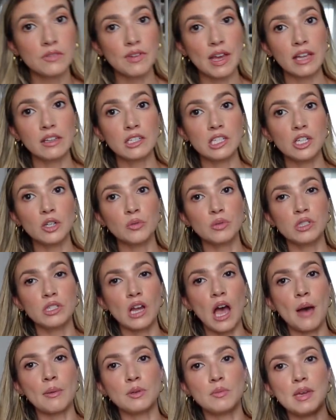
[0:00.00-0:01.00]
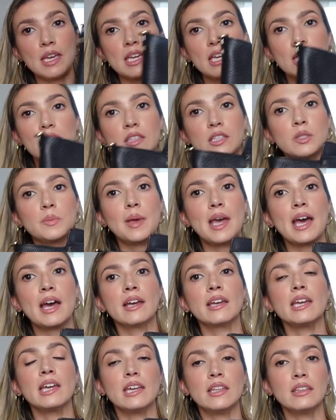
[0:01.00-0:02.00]
Valentino stopped making this
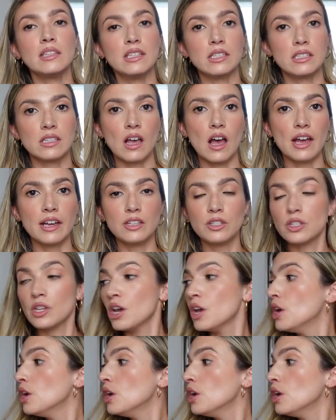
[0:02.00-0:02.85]
bag in this size.